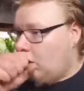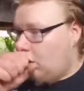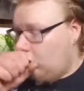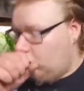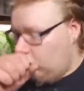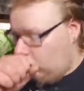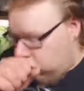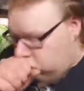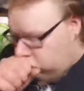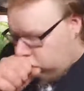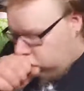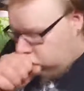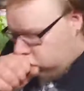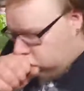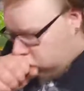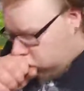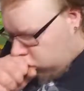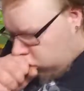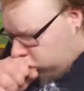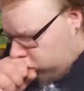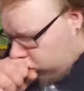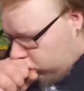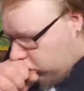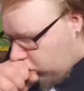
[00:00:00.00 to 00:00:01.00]

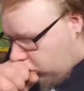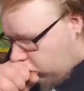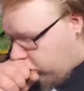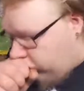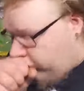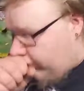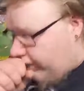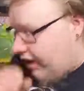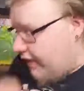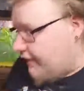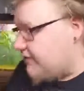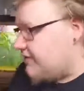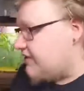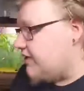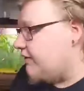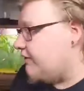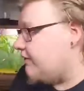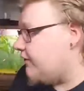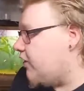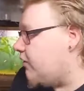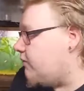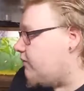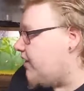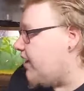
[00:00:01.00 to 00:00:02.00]
If it's
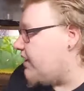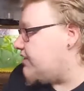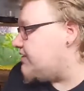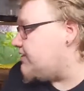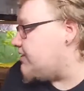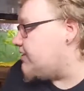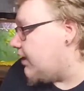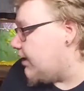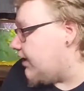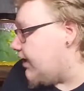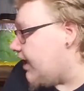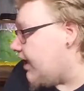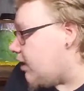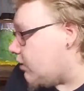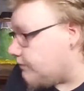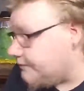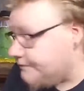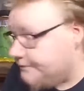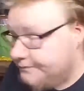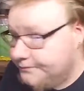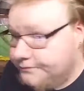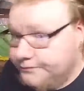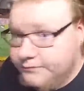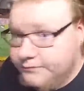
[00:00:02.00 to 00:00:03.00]
confirmed dead, suck it out.